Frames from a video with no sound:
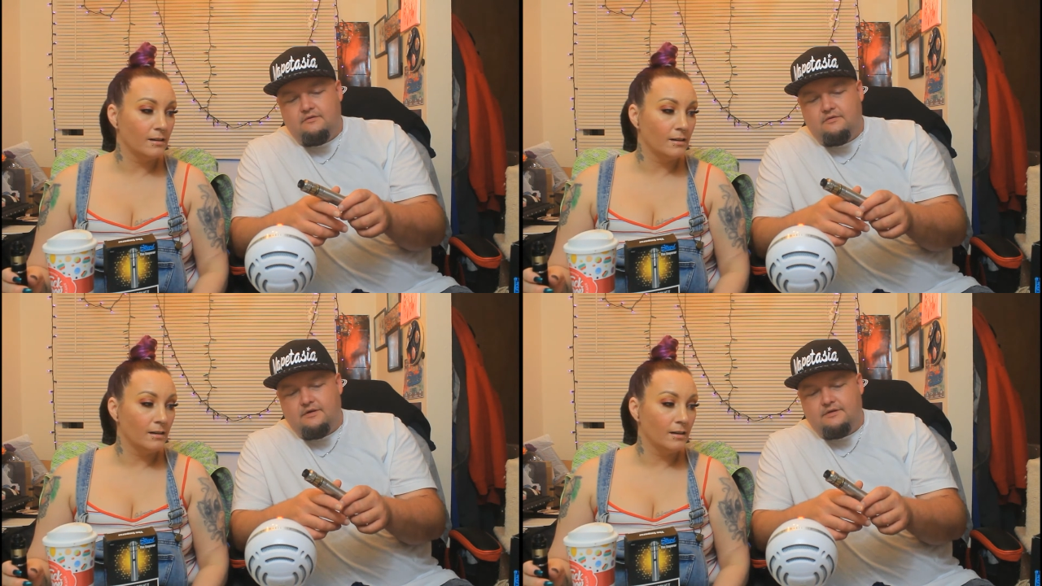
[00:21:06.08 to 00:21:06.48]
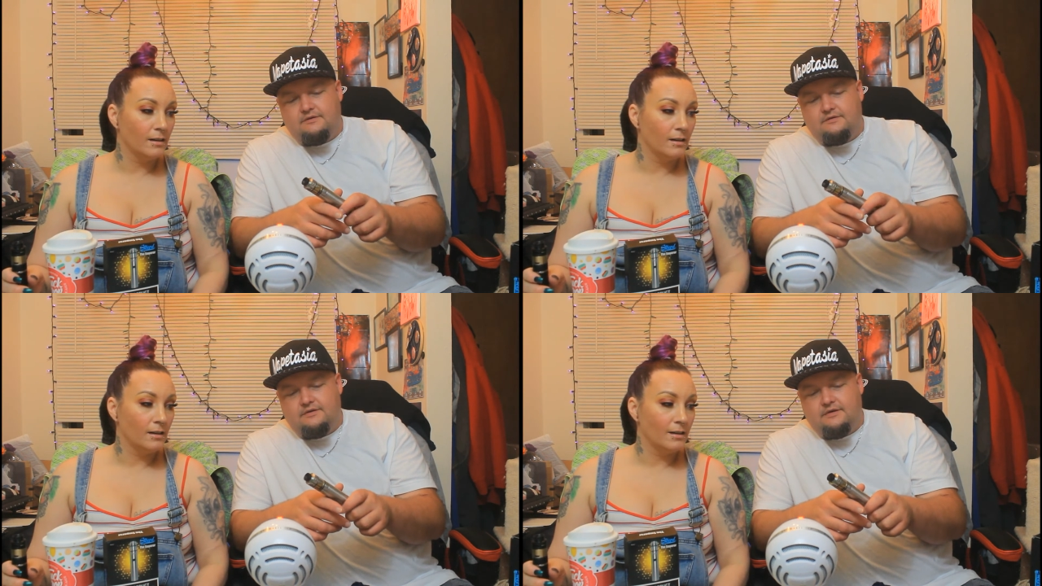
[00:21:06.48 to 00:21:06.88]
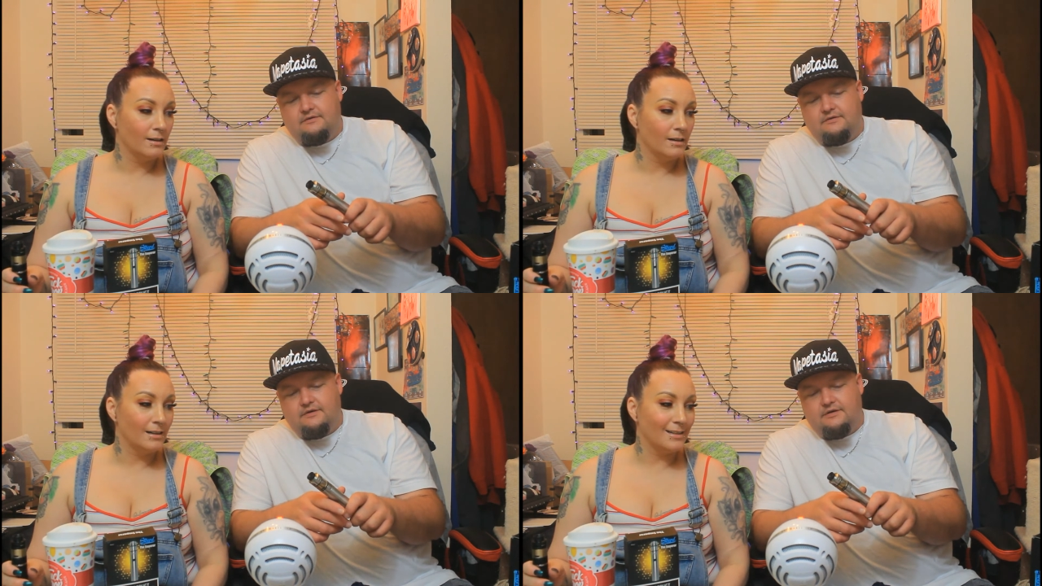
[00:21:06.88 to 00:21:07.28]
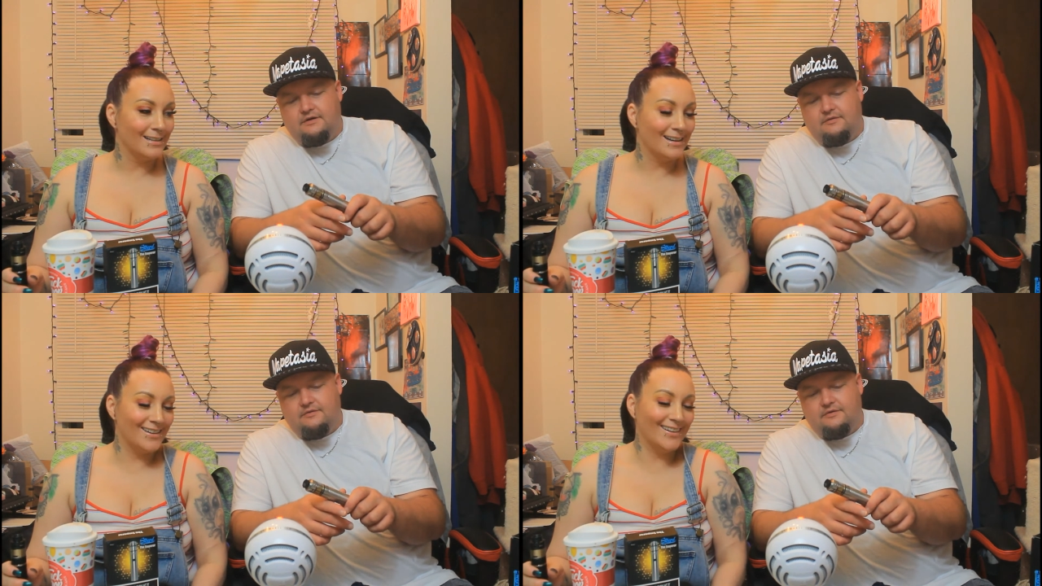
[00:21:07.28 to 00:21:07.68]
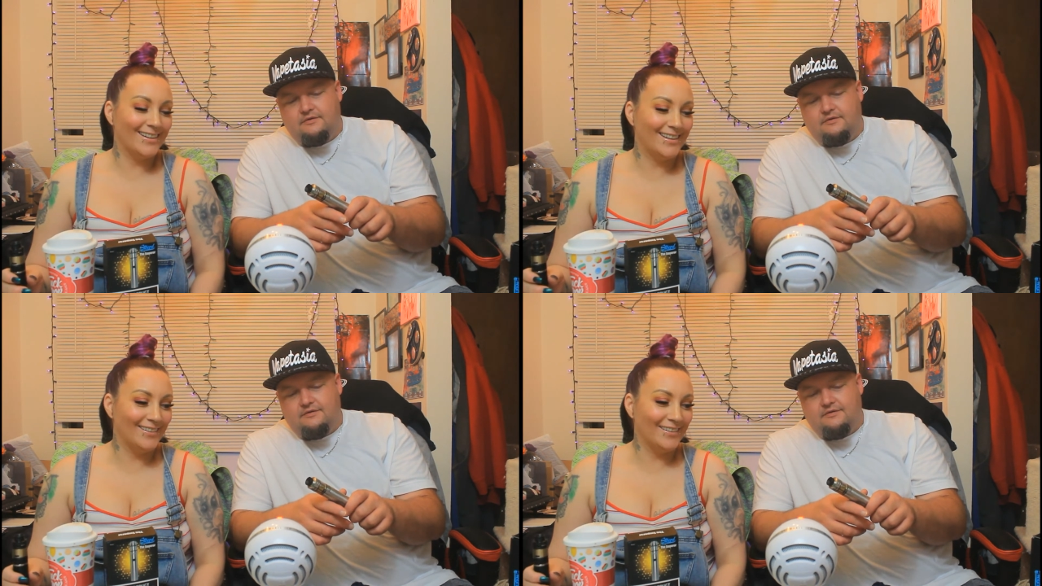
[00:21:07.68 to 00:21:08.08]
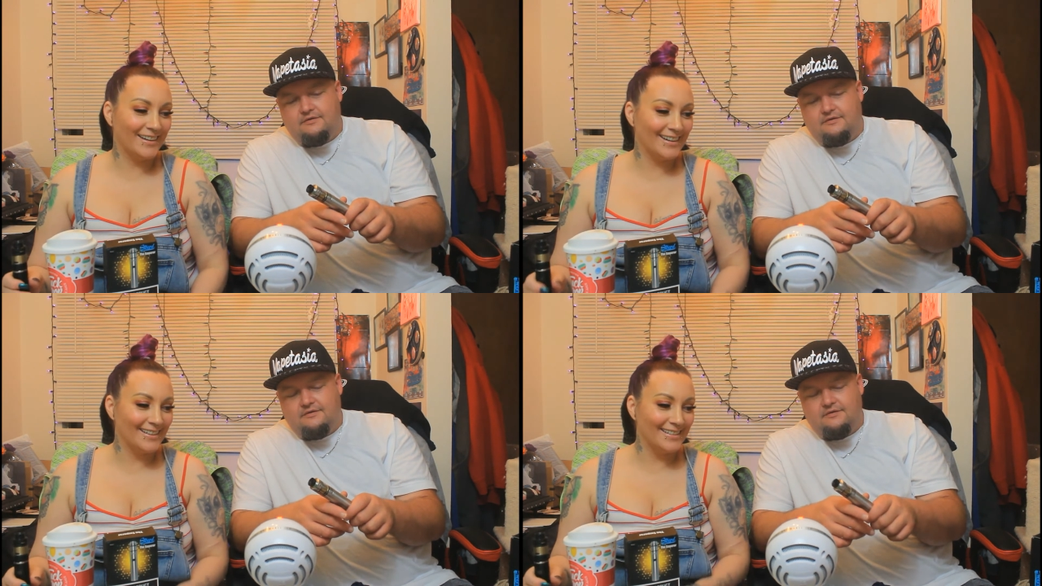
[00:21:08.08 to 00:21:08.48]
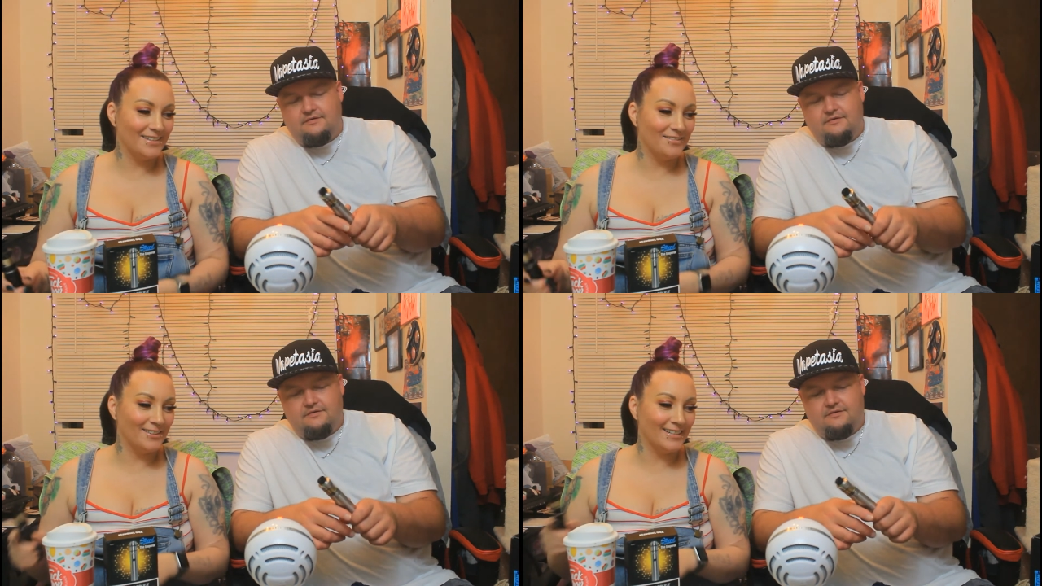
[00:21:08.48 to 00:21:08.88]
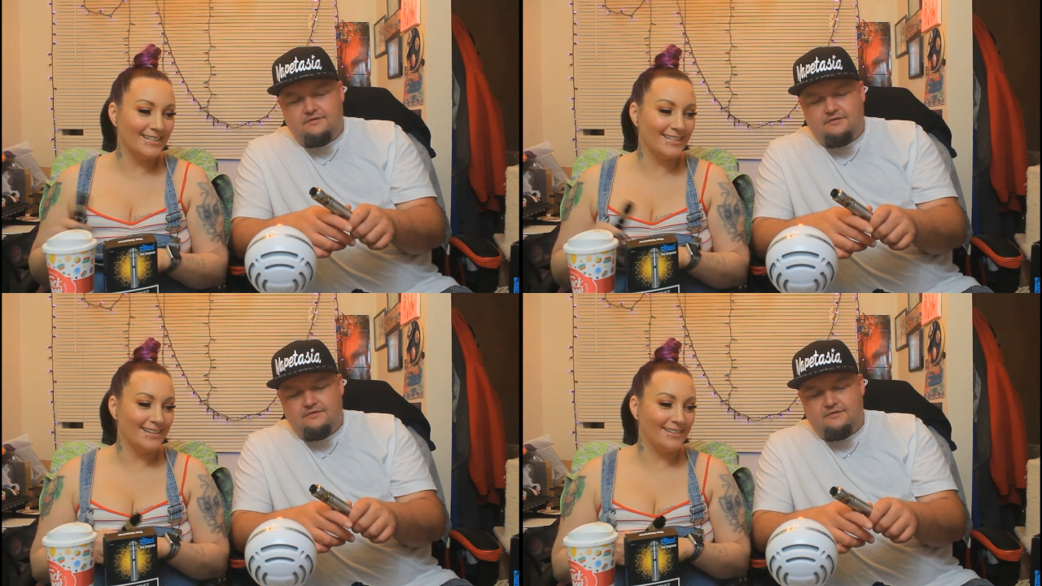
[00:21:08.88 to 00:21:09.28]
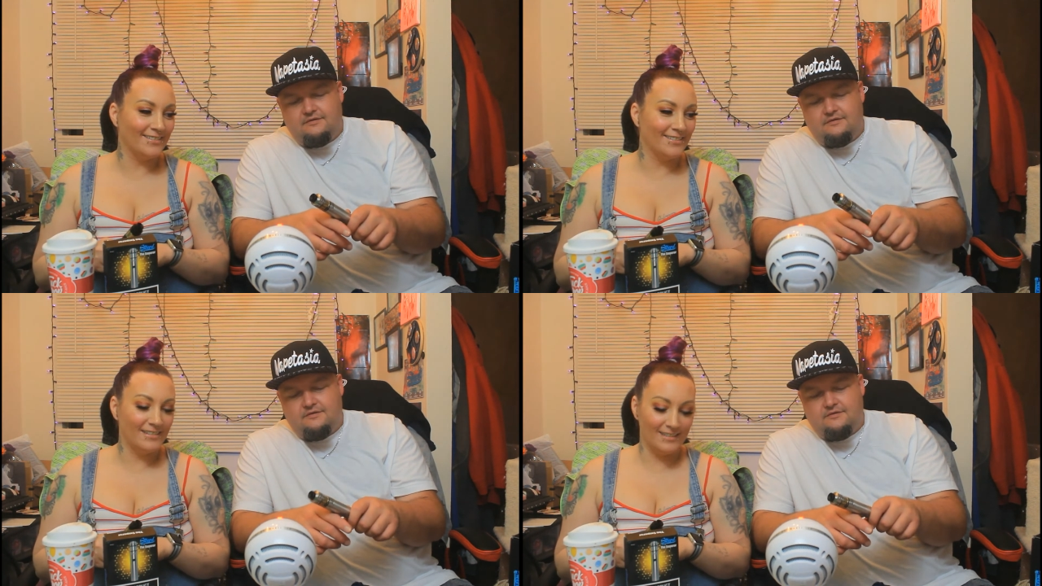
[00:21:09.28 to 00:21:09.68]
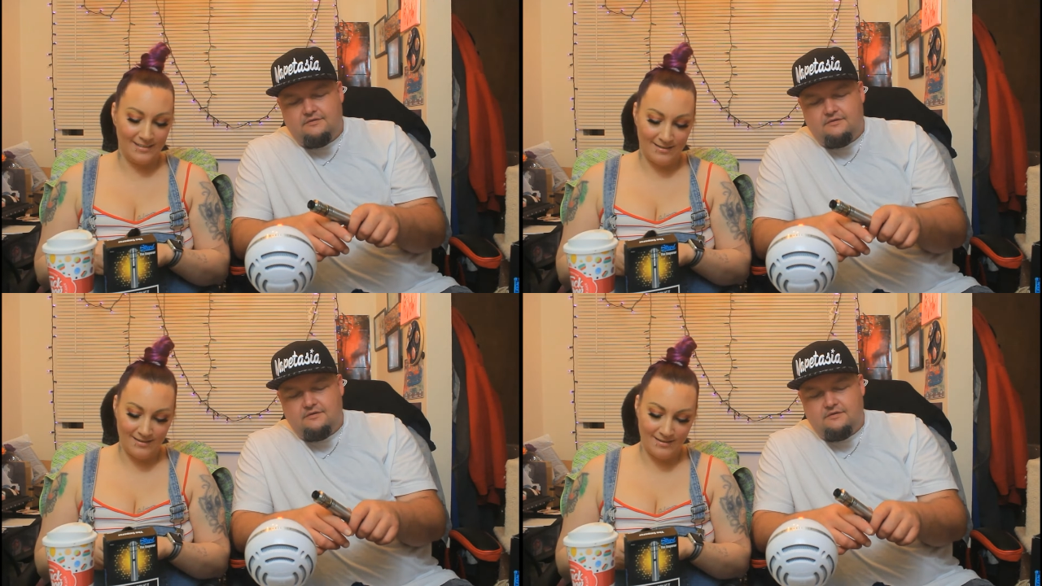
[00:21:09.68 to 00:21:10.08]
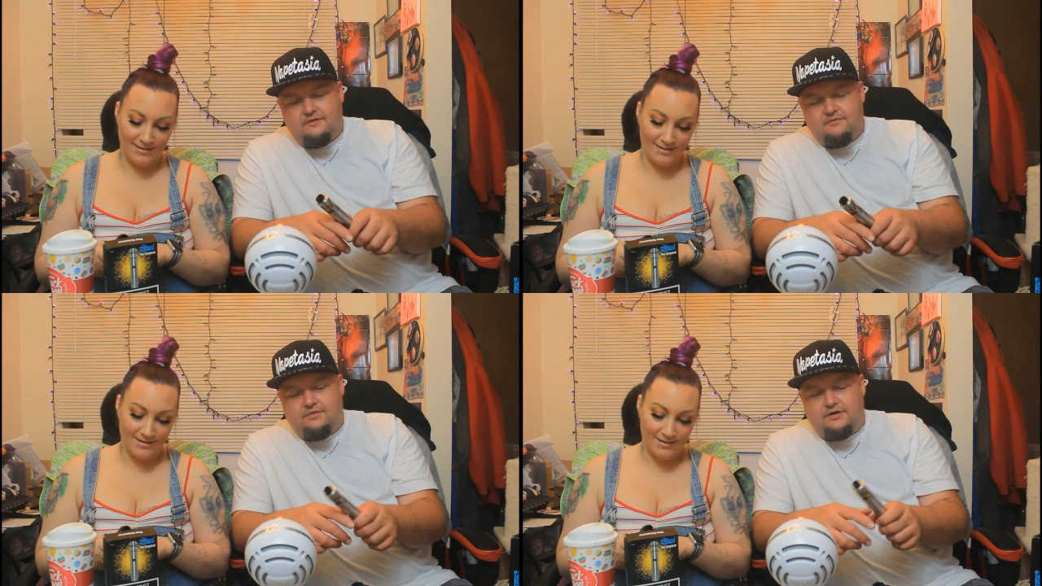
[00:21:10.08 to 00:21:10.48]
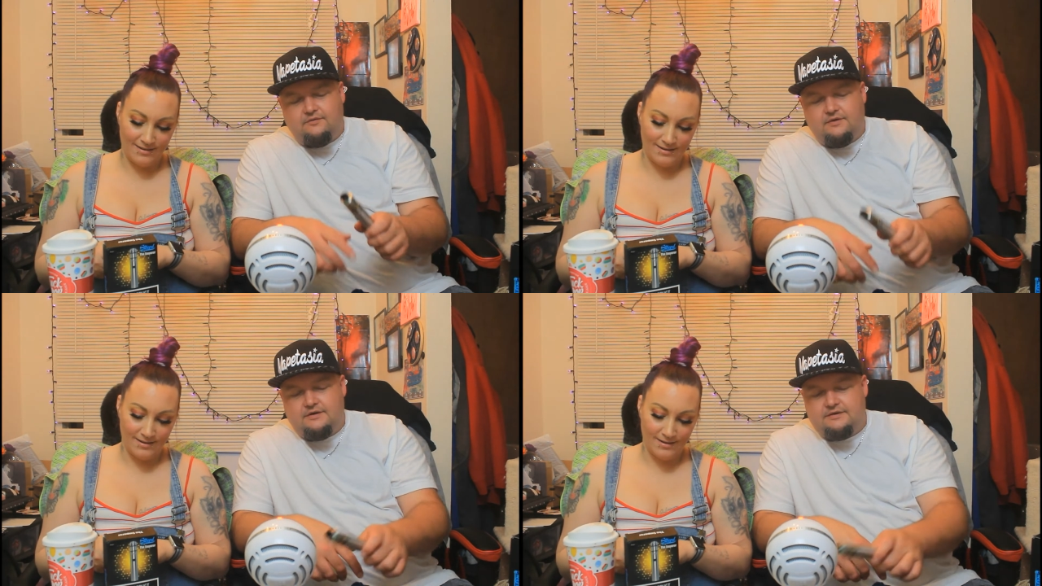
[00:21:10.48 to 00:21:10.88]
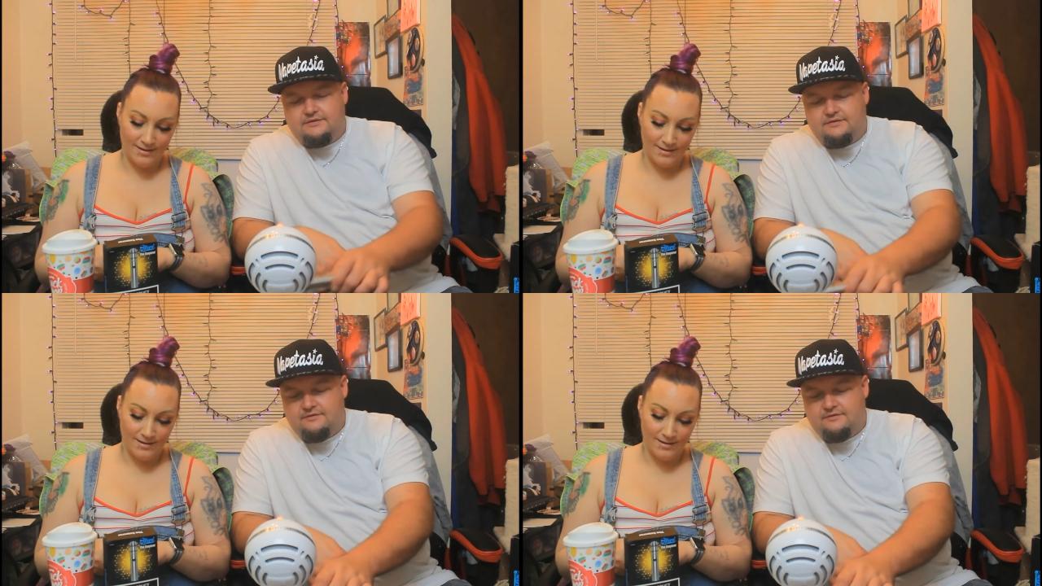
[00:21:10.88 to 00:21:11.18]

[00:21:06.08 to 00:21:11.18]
Speaker 1: Okay, so it's not doing it. It's
Speaker 2: not gonna do it because you wanted to.
Speaker 1: But it was.